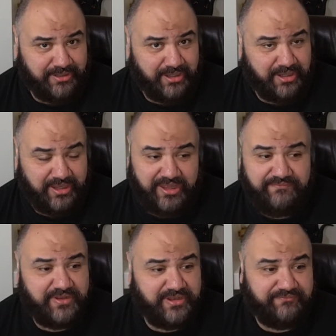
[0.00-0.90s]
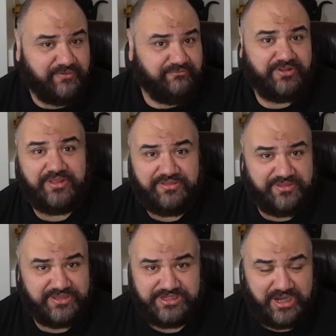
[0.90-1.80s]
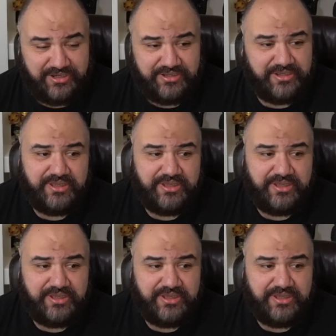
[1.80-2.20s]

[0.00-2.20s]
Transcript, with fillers: uh, even if it releases in China,